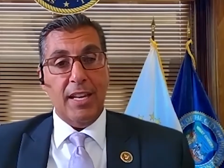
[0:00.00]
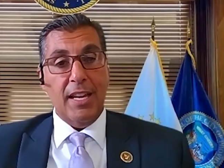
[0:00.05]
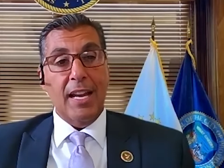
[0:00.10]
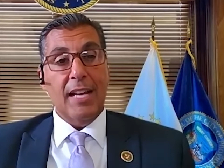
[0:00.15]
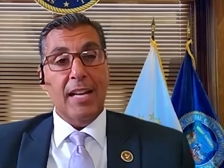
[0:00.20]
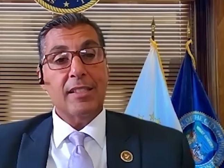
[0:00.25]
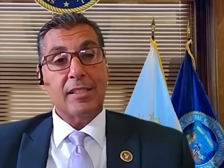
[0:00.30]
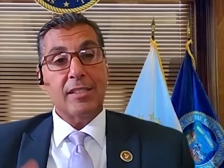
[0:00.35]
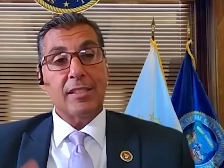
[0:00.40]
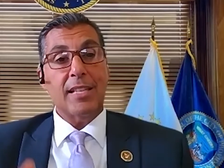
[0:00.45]
At
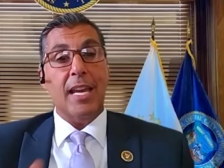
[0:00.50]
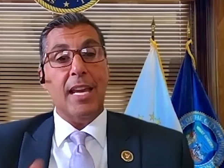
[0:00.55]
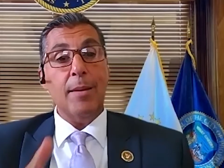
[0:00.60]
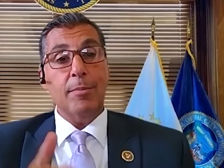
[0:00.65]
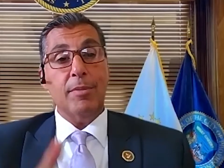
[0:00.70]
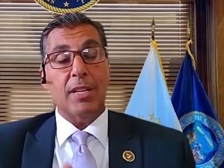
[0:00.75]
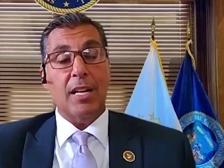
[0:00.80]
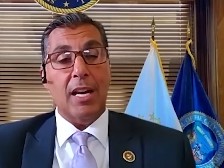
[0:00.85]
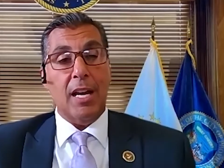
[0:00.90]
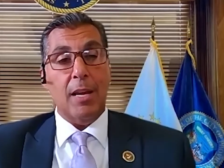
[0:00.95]
the same
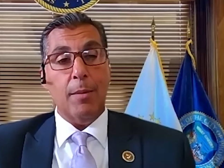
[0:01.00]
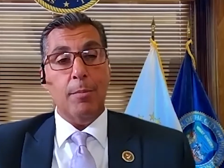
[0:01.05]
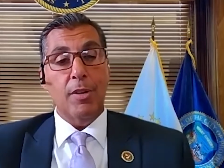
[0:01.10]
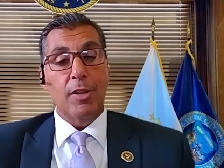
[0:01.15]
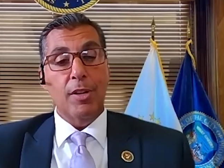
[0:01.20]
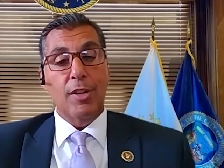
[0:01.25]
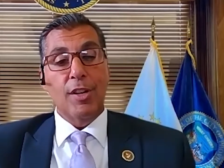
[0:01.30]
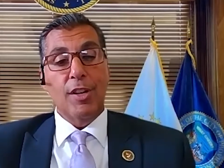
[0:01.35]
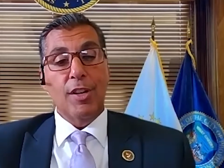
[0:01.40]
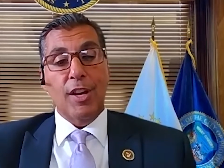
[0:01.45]
time,
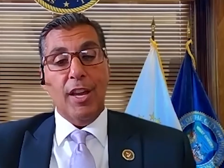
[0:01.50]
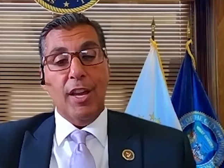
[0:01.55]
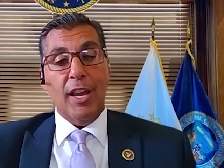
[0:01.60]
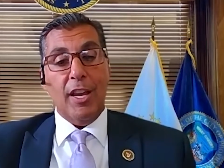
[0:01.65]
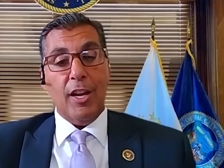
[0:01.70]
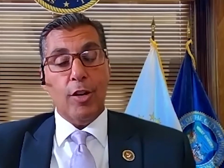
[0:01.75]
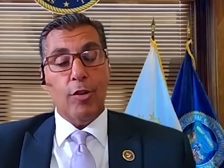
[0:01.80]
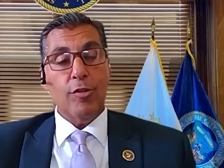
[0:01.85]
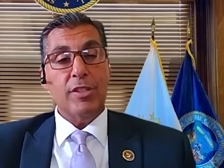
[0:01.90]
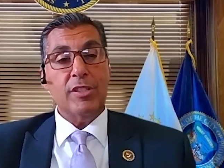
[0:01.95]

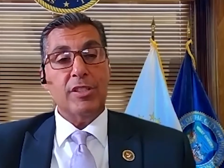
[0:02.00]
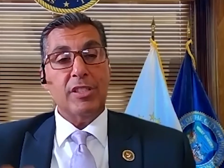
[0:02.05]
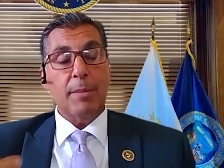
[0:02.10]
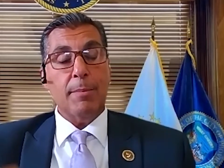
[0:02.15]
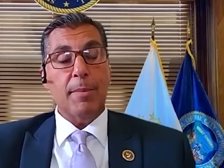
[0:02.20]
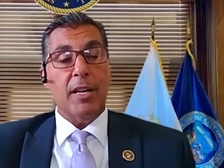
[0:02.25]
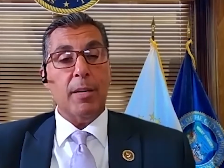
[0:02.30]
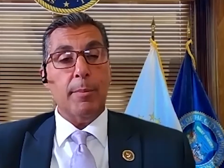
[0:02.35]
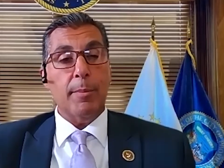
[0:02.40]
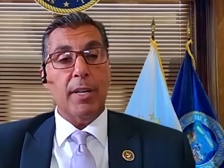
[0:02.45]
increase the
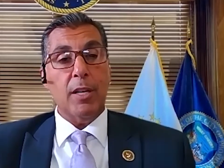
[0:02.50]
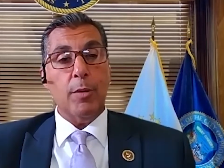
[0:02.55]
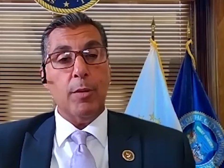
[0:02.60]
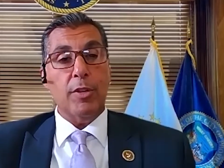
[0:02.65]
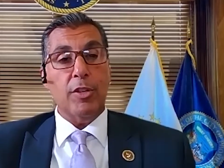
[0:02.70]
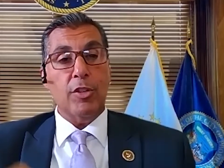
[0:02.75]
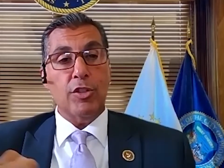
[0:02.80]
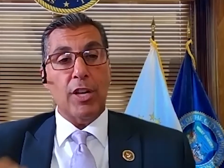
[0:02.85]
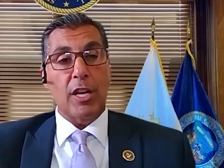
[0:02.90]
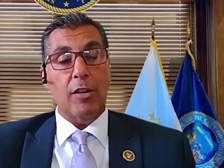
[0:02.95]
amount of money we
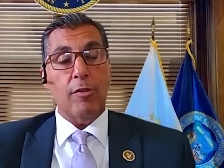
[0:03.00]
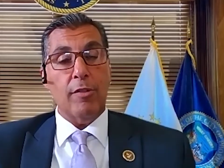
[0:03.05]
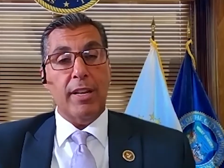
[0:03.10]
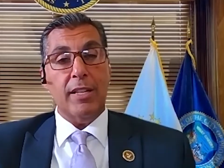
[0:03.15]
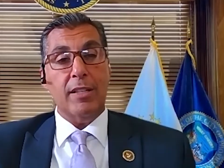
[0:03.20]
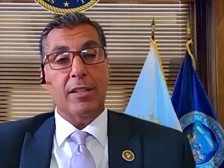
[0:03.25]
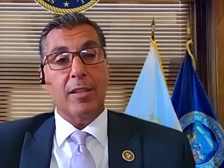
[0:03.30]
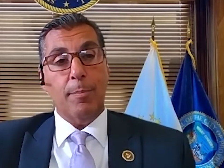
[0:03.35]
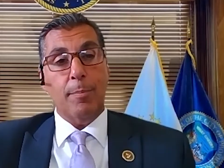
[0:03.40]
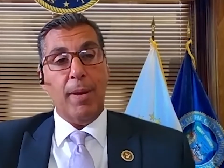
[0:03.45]

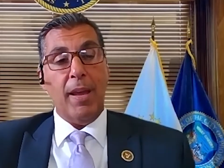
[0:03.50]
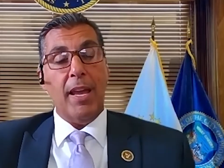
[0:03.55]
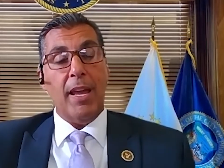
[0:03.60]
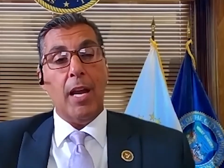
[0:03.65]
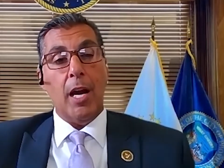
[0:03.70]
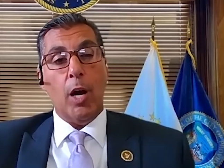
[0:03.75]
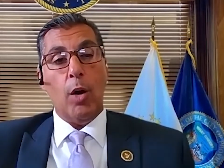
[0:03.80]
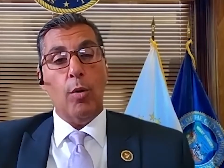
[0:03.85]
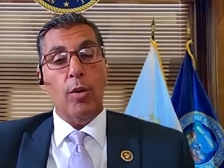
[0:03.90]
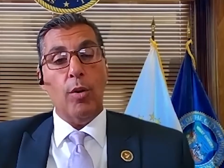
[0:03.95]
generate to pay
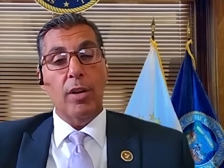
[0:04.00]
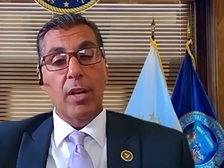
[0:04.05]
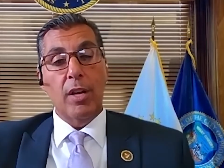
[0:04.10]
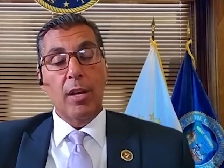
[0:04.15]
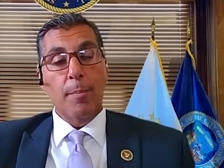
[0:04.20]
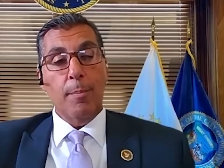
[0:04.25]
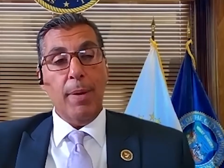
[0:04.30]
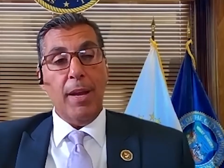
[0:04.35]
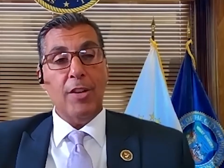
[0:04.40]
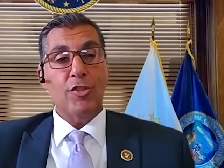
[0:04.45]
our
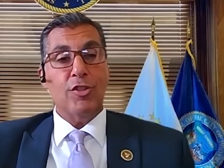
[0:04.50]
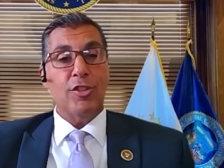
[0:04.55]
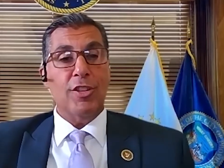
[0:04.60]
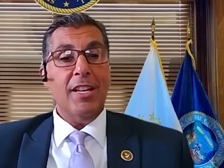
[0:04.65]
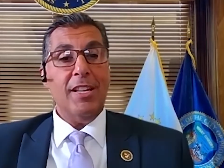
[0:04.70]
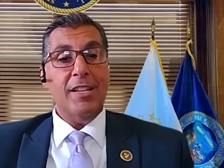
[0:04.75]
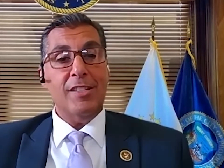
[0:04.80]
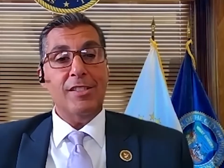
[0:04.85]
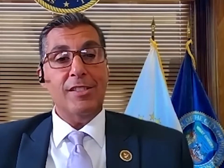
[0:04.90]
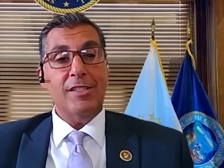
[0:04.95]

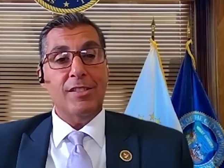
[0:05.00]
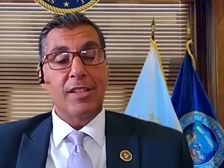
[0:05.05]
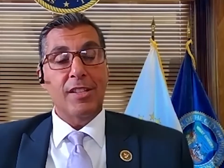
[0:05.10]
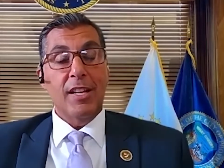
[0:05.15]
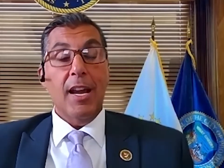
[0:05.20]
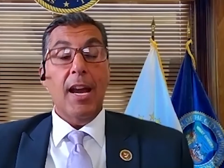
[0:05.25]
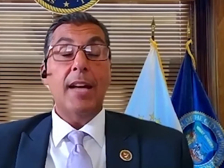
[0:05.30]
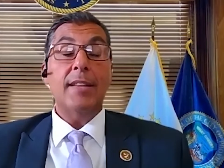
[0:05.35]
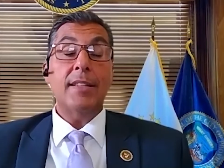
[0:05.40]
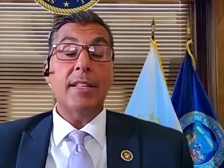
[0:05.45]
pensioners,
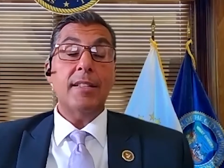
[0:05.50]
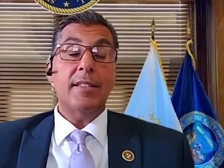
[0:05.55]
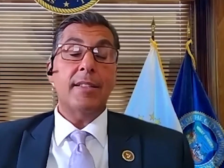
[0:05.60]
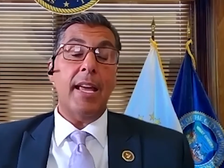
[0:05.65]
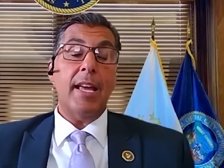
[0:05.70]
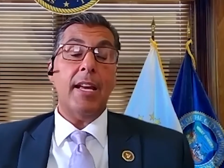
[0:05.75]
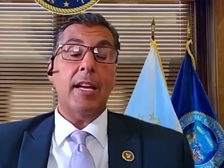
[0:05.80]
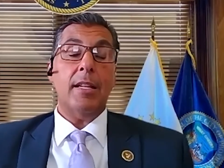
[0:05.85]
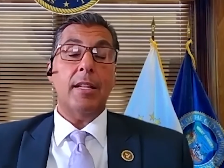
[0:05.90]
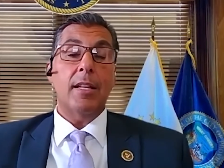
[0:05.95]
and then
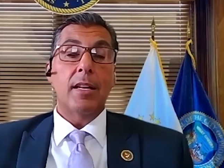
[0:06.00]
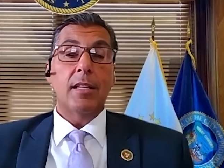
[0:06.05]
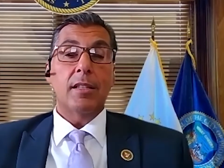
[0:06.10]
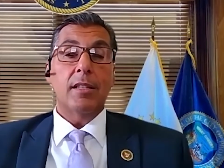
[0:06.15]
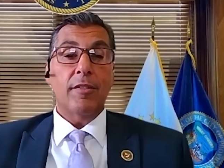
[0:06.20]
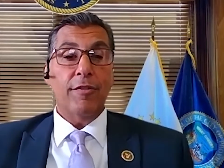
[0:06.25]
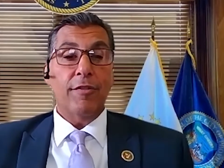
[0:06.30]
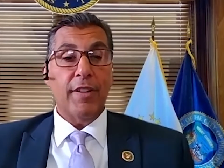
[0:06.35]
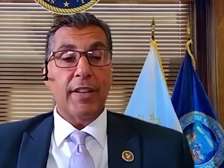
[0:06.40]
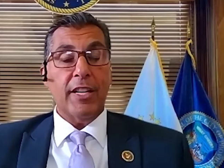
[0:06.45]
take the
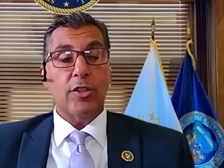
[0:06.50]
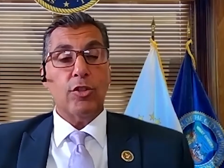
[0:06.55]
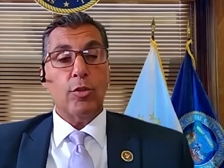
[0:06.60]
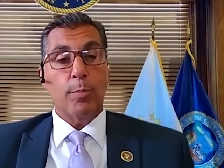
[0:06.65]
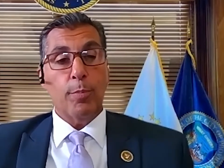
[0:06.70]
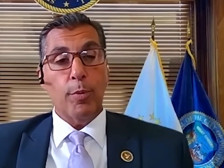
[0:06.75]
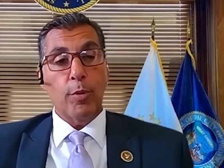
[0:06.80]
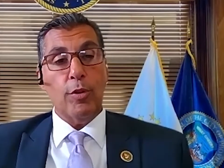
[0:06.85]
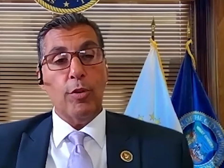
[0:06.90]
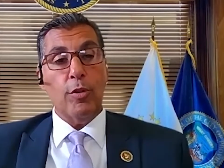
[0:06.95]
financial
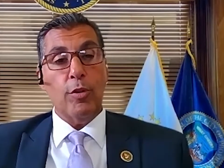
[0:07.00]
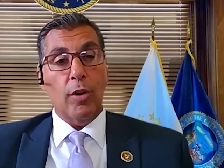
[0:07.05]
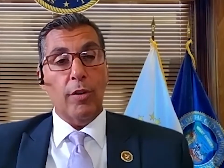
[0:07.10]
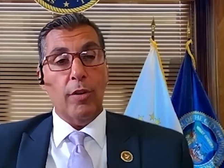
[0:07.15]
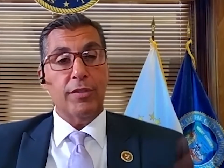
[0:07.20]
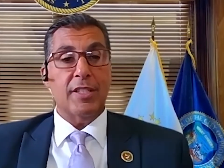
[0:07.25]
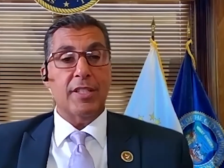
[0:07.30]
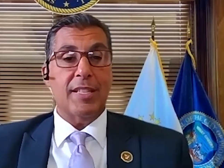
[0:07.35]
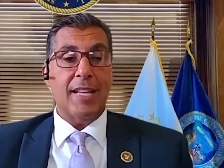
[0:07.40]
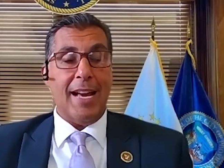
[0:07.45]
burden off
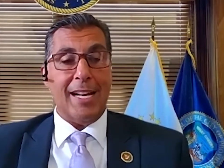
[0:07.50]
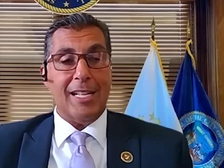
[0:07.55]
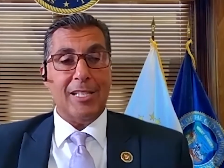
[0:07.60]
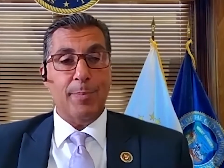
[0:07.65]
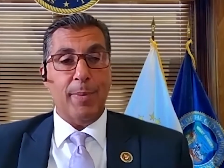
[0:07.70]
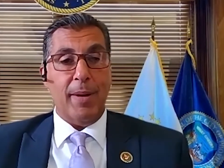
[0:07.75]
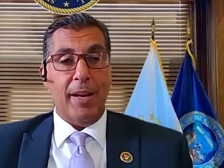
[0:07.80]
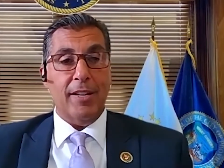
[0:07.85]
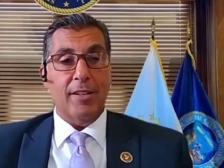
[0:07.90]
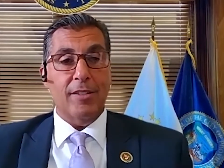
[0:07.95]
the
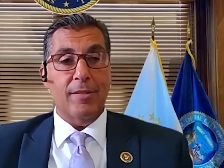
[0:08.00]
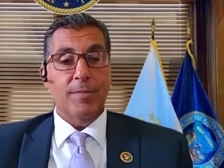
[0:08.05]
taxpayer.